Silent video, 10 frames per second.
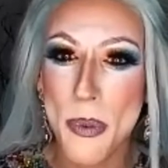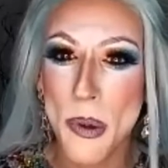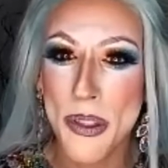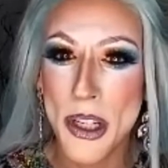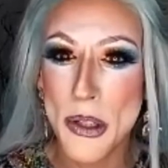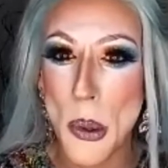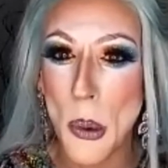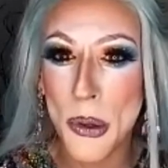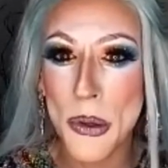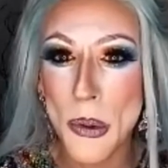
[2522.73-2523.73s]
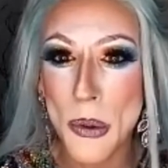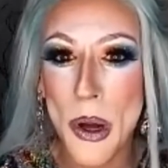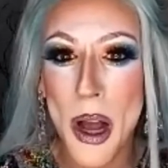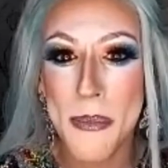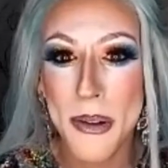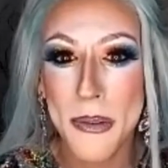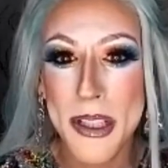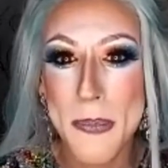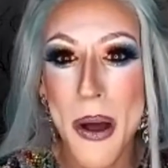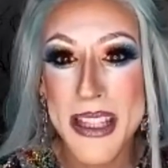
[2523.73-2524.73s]
with the rhetorical
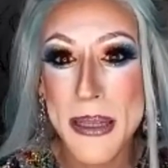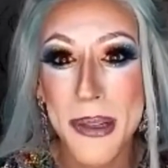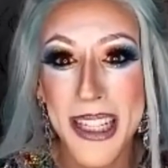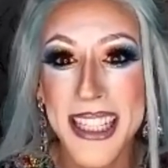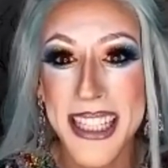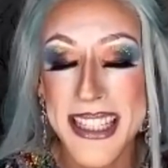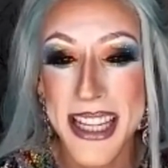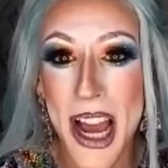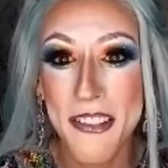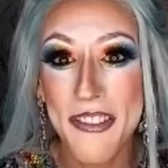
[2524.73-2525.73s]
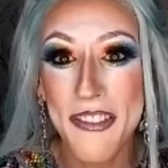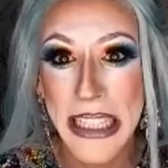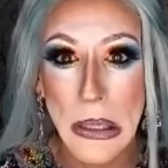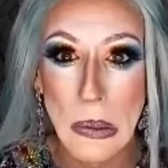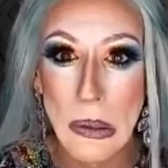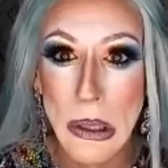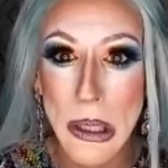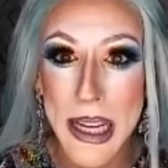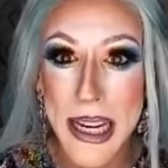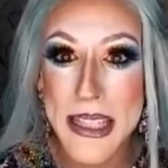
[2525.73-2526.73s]
responsibilities that I feel
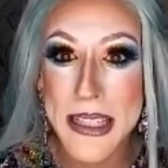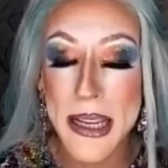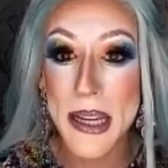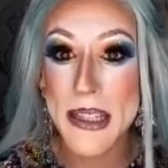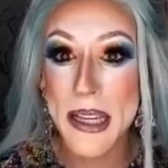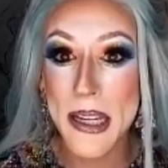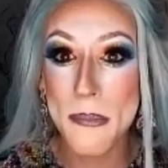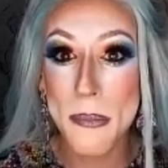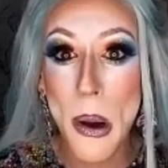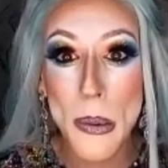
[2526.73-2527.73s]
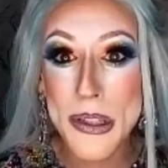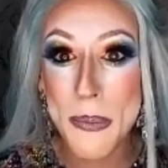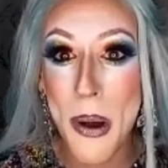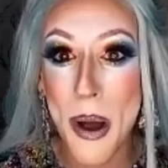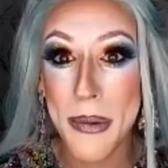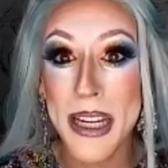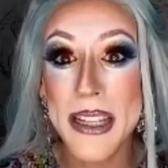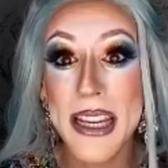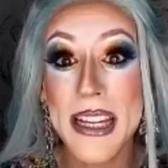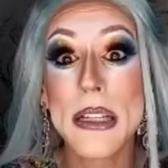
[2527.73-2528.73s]
is imposed upon,
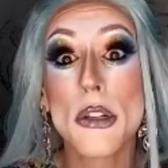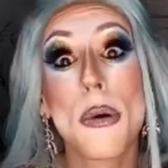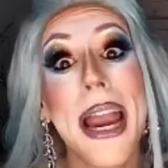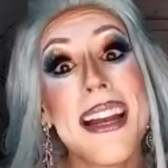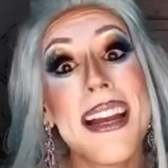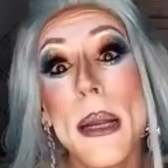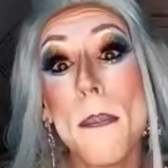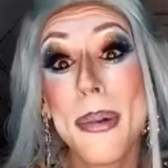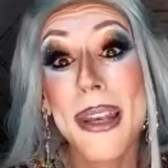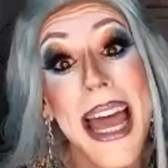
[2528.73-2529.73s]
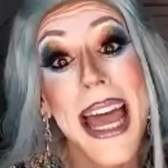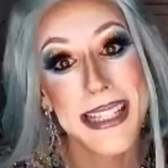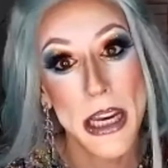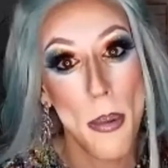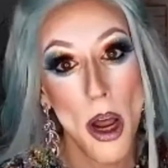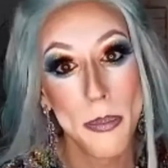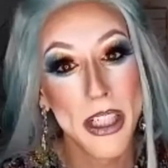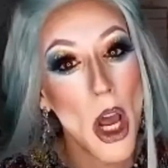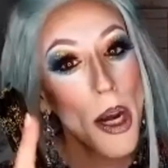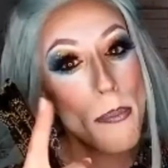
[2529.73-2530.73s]
is granted and blessed upon me,
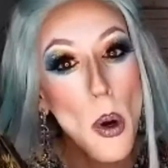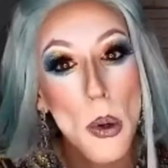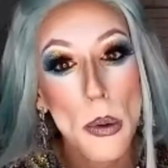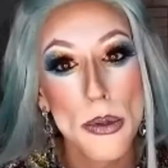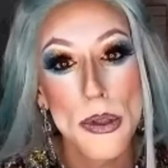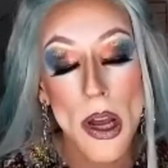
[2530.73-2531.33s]
not imposed.